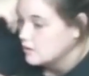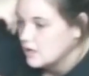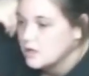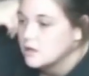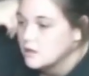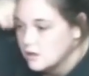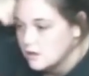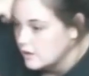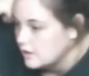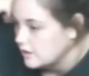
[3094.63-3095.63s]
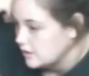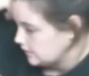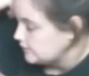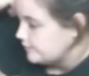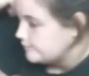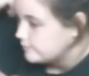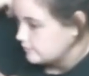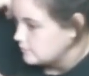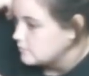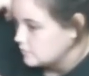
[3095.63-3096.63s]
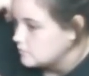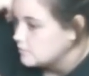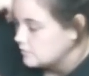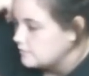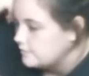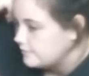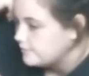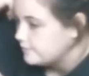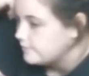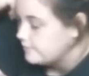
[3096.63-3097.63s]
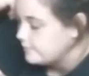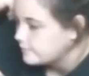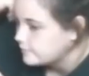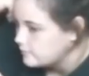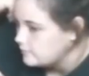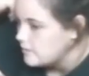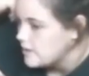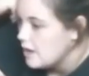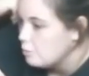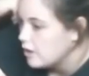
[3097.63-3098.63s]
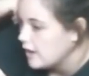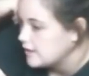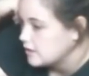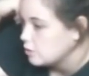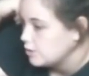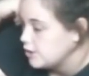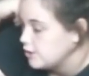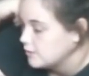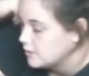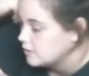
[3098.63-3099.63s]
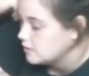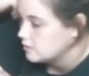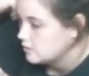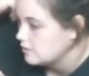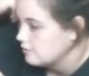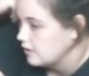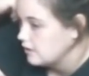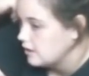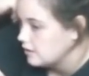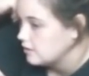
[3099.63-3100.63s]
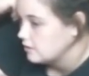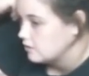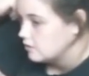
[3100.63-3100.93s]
But he asked you a lot of questions about us and what we knew and stuff like that. Did he tell you? and what I told you and stuff like that.